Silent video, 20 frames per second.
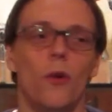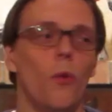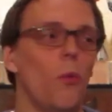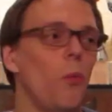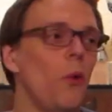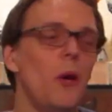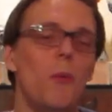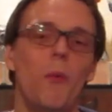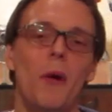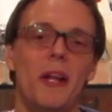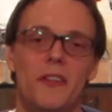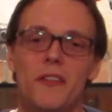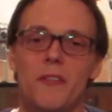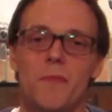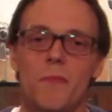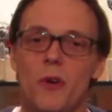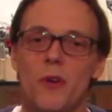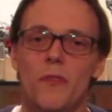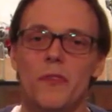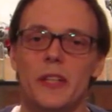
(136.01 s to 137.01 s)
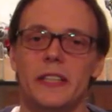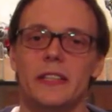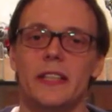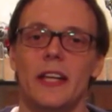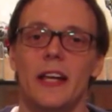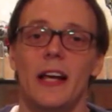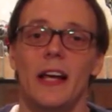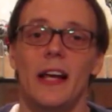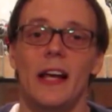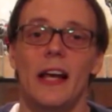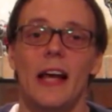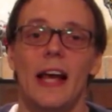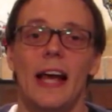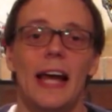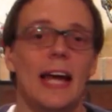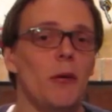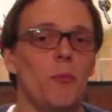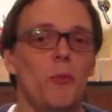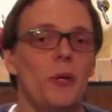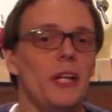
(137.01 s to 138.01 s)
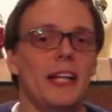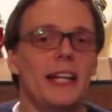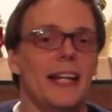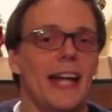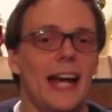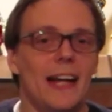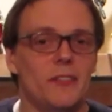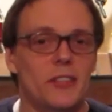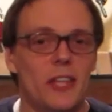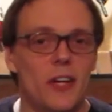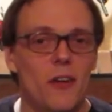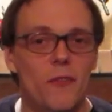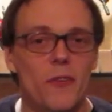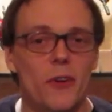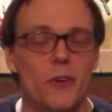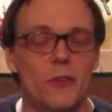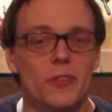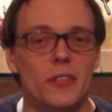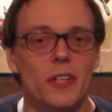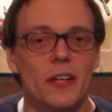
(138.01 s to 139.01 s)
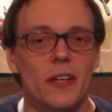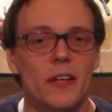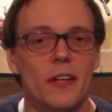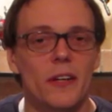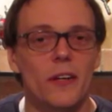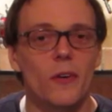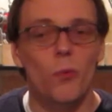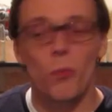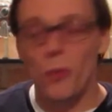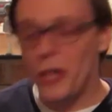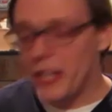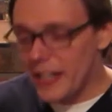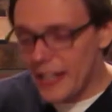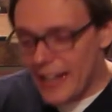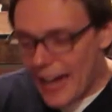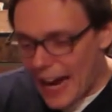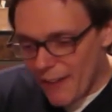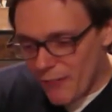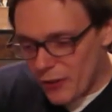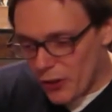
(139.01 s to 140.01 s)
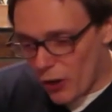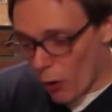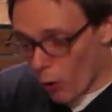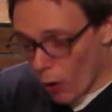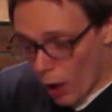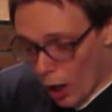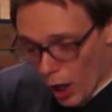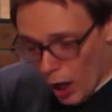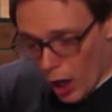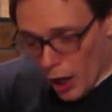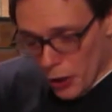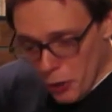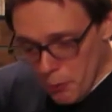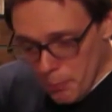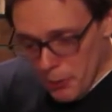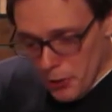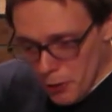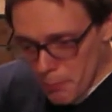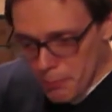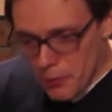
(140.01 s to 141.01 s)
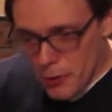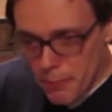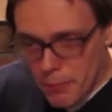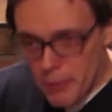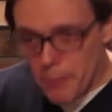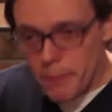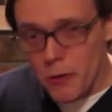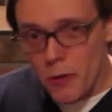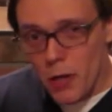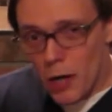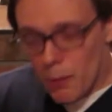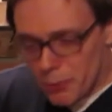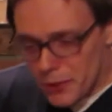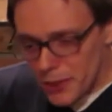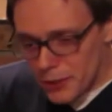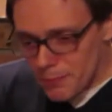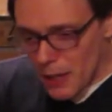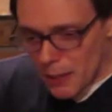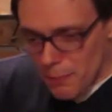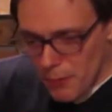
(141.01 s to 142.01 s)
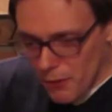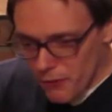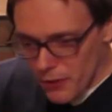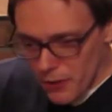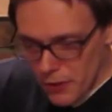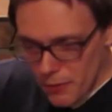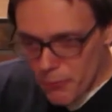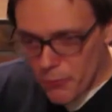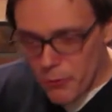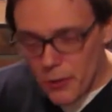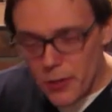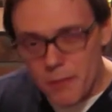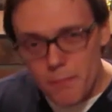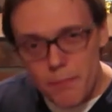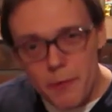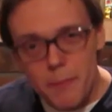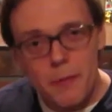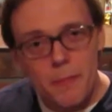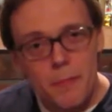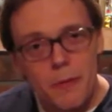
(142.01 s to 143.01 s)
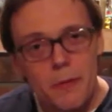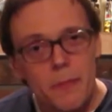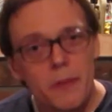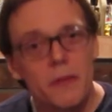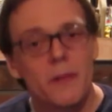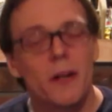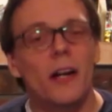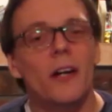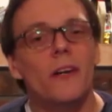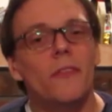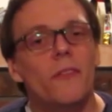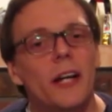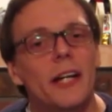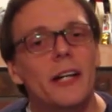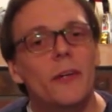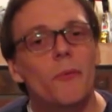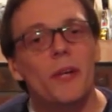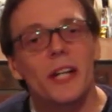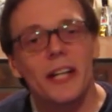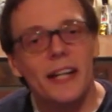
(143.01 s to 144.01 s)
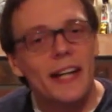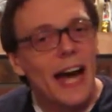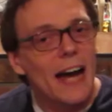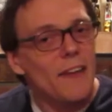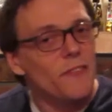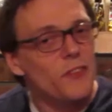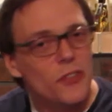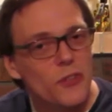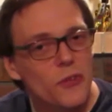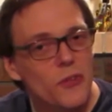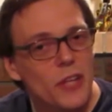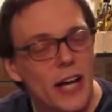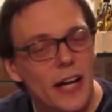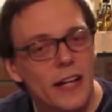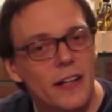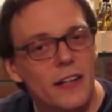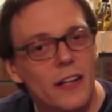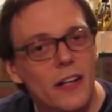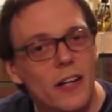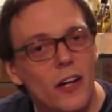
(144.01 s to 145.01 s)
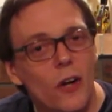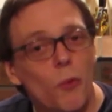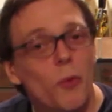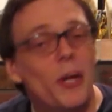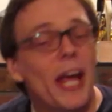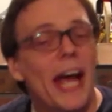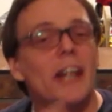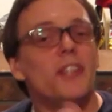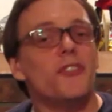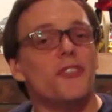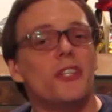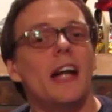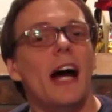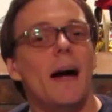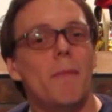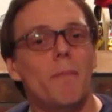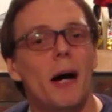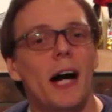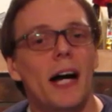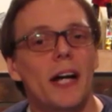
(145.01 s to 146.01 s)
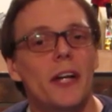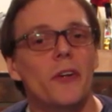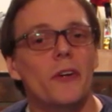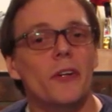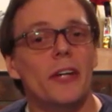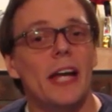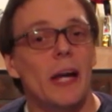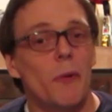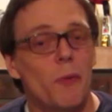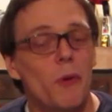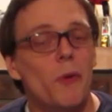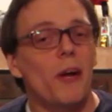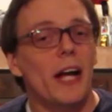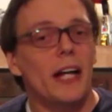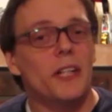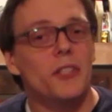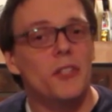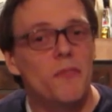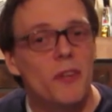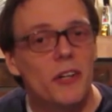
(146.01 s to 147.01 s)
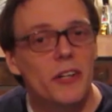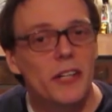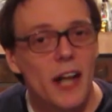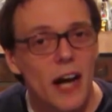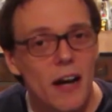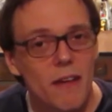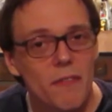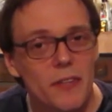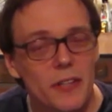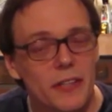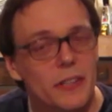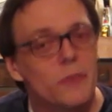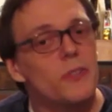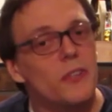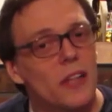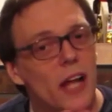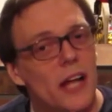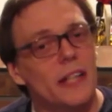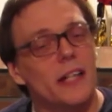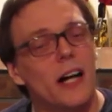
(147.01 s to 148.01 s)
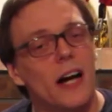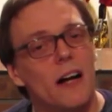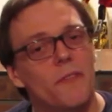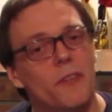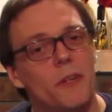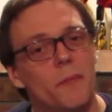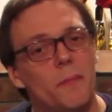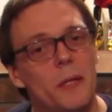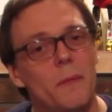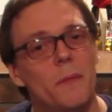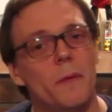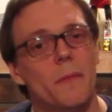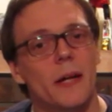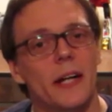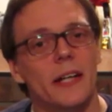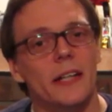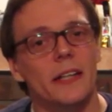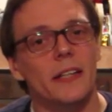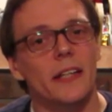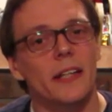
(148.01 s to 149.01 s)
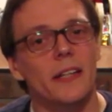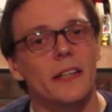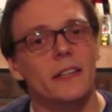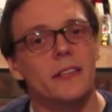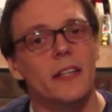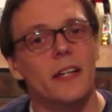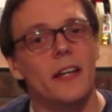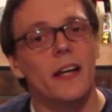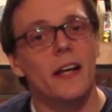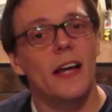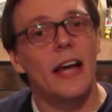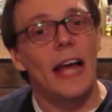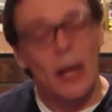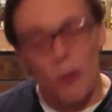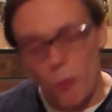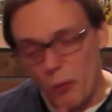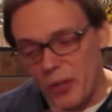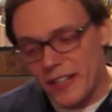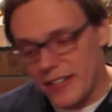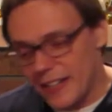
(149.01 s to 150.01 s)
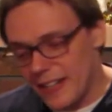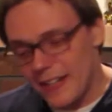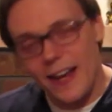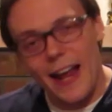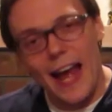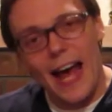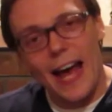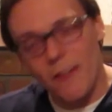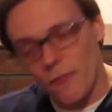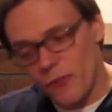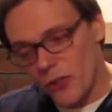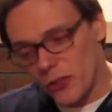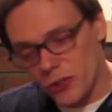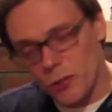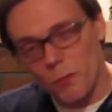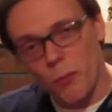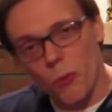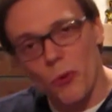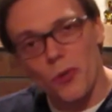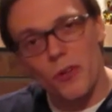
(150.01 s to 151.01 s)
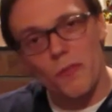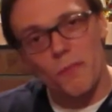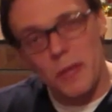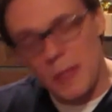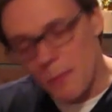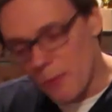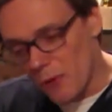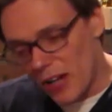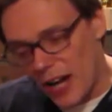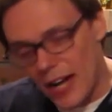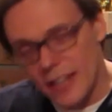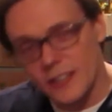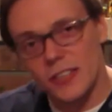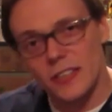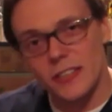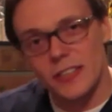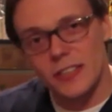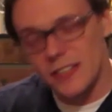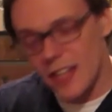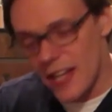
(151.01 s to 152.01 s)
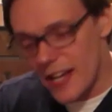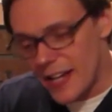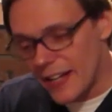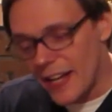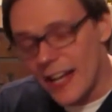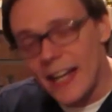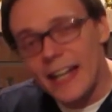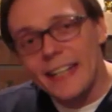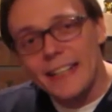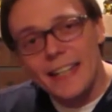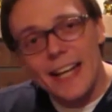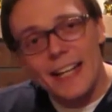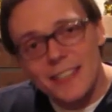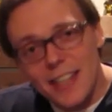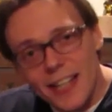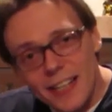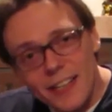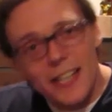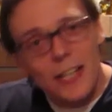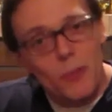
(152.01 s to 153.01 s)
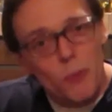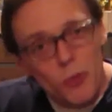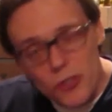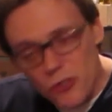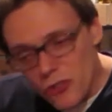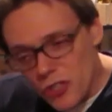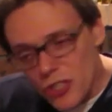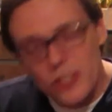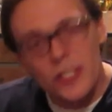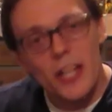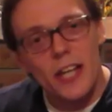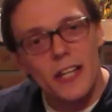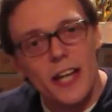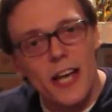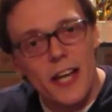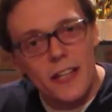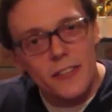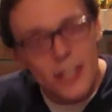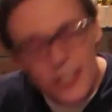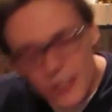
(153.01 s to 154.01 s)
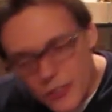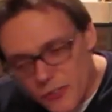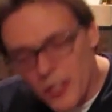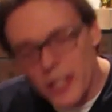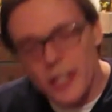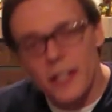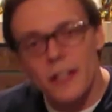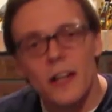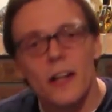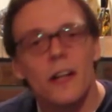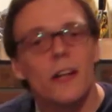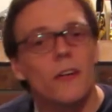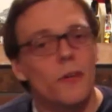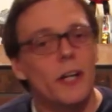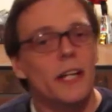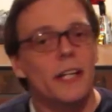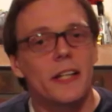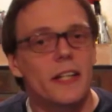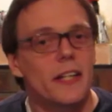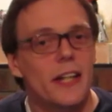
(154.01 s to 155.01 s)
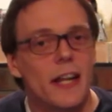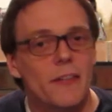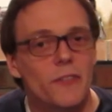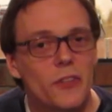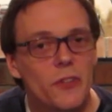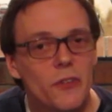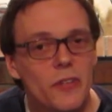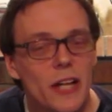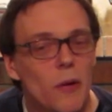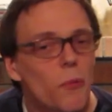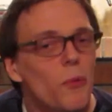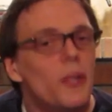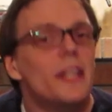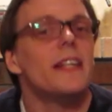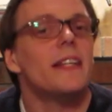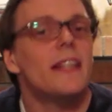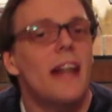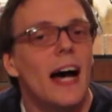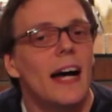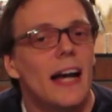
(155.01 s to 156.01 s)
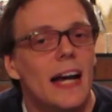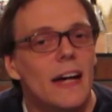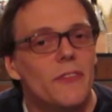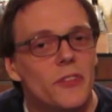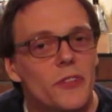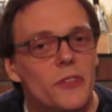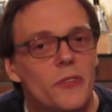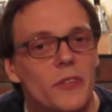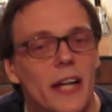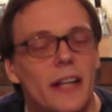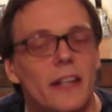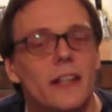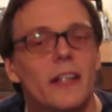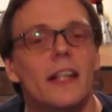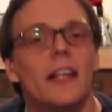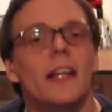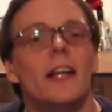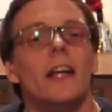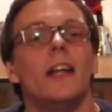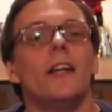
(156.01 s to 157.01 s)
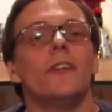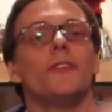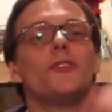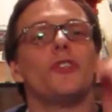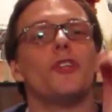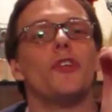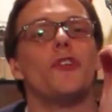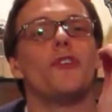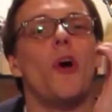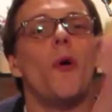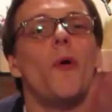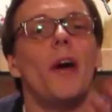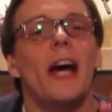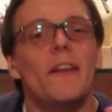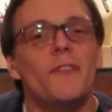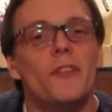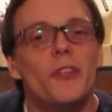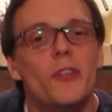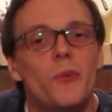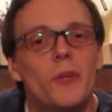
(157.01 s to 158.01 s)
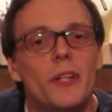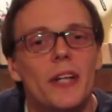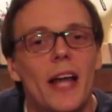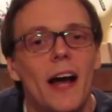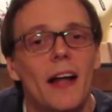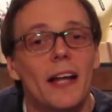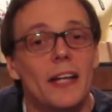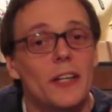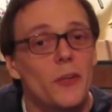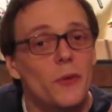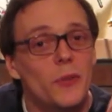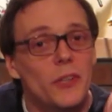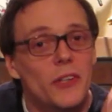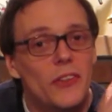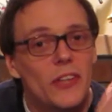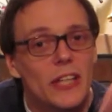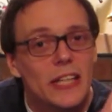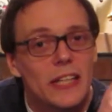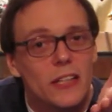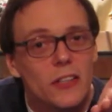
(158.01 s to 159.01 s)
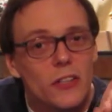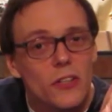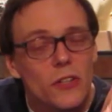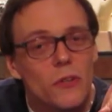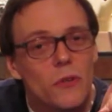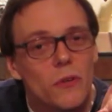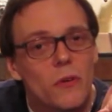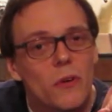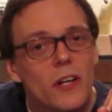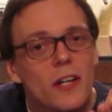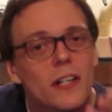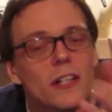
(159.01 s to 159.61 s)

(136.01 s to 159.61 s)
We went to movies and we didn't have cell phones. We didn't have to go, please make me feel important, right? We didn't have to do that. We actually got by okay. We were actually very confident. There was a lot of confident people back in the 80s. And we didn't have the support of people constantly saying, yes, I like what you just said. Yes, that's great. Right? You didn't have to do that. We did not have to do that. So you don't have to do it now. I know you think you do.